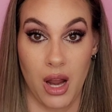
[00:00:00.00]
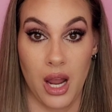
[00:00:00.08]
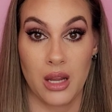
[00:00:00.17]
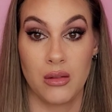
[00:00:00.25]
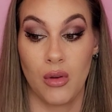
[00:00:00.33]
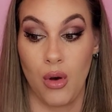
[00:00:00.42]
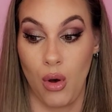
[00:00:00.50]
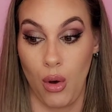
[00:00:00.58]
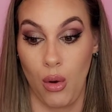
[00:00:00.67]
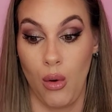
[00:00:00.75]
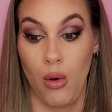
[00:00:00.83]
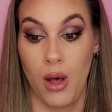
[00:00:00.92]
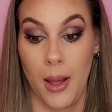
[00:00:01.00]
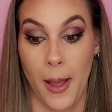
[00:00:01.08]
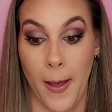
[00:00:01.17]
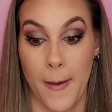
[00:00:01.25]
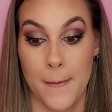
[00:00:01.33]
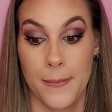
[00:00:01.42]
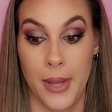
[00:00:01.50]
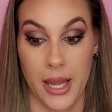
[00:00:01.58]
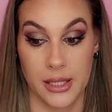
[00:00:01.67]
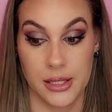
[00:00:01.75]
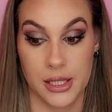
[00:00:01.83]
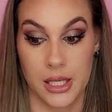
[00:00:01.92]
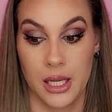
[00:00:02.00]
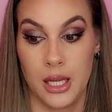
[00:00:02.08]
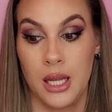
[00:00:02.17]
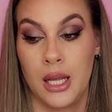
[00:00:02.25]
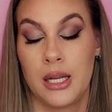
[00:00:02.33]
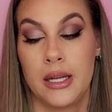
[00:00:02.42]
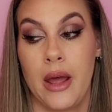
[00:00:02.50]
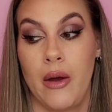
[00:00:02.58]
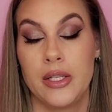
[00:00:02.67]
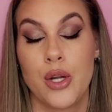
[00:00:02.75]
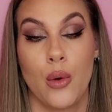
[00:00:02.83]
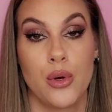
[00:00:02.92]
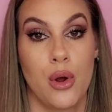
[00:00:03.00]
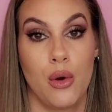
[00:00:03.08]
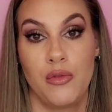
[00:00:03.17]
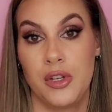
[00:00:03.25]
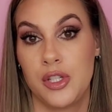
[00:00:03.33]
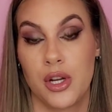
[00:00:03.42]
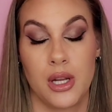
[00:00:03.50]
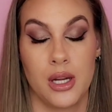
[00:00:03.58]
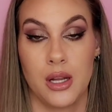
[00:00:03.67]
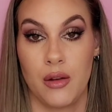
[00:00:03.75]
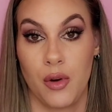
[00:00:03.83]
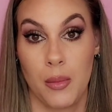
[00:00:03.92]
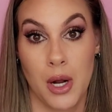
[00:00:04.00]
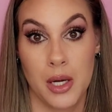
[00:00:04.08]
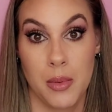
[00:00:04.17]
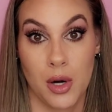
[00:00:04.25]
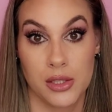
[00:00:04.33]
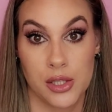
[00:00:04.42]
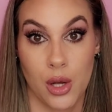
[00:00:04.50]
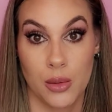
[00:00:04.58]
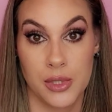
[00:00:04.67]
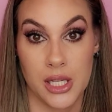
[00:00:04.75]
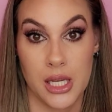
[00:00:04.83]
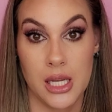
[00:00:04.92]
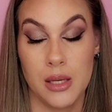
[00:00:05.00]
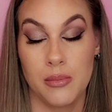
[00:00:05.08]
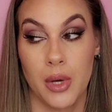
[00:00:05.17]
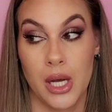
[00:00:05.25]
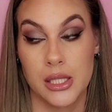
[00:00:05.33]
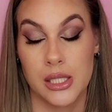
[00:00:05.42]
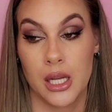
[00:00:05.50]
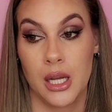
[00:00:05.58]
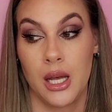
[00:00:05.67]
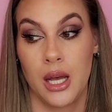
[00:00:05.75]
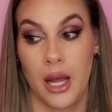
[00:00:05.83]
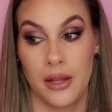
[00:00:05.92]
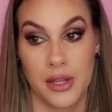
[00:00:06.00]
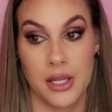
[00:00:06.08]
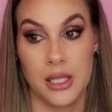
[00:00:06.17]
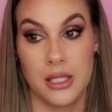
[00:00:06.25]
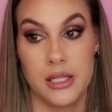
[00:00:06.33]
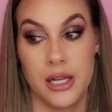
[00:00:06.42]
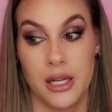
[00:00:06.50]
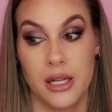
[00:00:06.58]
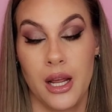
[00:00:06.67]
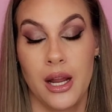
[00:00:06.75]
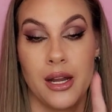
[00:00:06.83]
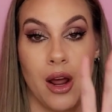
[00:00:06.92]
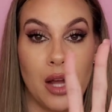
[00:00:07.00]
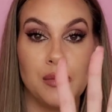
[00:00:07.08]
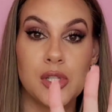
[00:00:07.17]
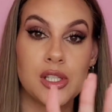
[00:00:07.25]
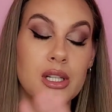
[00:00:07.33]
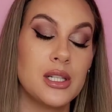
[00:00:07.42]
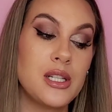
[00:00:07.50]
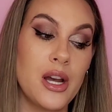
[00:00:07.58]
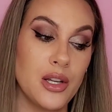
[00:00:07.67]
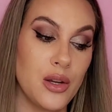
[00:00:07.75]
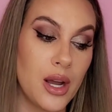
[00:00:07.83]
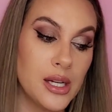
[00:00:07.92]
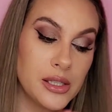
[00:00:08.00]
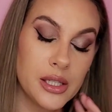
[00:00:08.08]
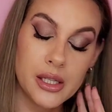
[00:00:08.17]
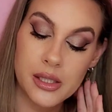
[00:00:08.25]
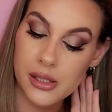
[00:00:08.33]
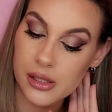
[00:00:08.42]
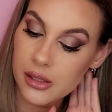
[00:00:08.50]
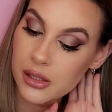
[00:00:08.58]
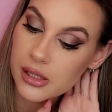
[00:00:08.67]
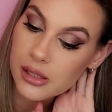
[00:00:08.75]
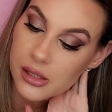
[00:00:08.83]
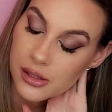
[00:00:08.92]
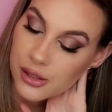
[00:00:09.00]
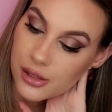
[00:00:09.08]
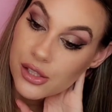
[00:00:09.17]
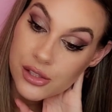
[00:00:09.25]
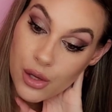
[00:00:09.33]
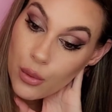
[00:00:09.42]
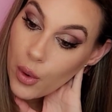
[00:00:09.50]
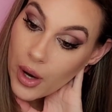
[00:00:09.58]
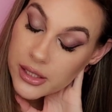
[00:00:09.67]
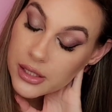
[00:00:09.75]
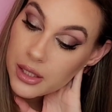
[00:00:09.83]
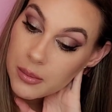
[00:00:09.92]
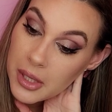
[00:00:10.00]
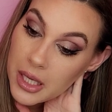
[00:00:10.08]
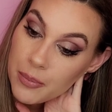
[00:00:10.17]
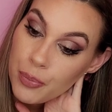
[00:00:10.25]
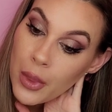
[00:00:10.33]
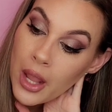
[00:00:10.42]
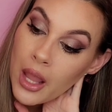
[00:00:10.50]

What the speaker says: okay? Whole bit. Now, I don't know if he took any of her body parts home to eat, but I think he did. Now, I'm just going to tell you guys this. This is just so crazy to me.